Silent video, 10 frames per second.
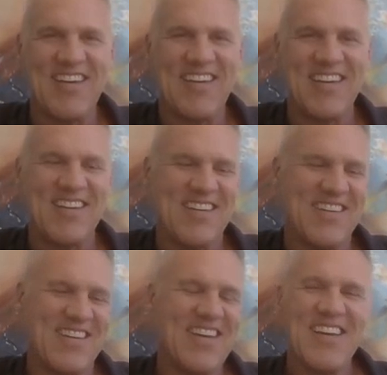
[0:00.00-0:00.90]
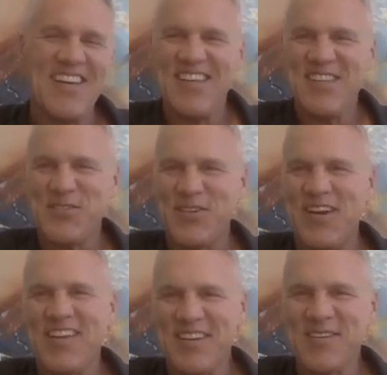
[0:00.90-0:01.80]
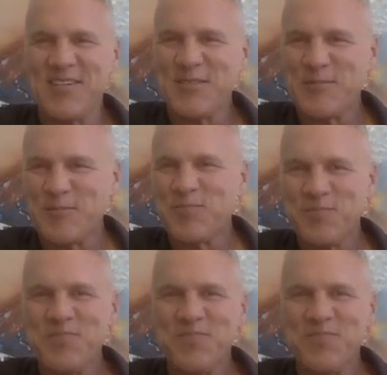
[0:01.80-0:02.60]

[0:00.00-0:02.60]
That's why we've been married 27